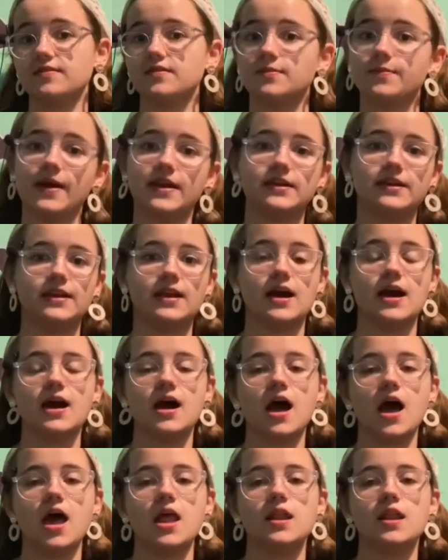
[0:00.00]
depending
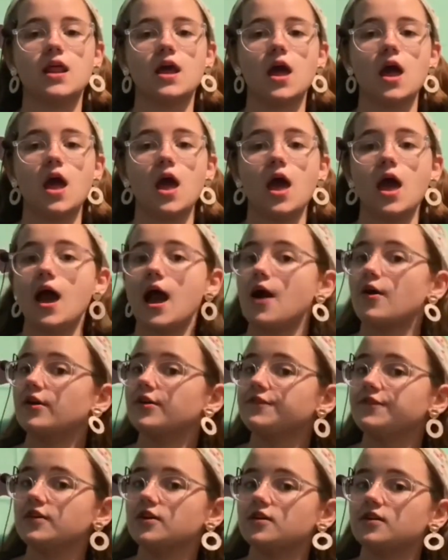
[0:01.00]
on how I
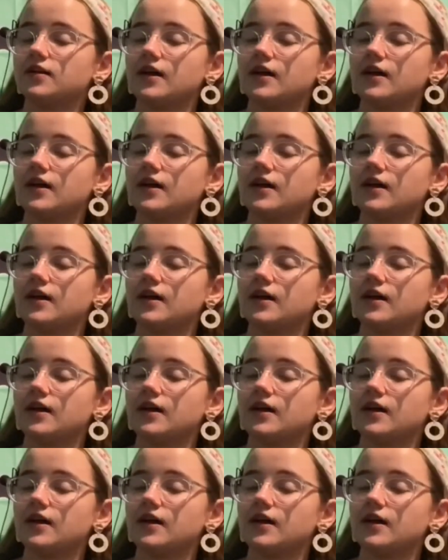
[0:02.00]
feel.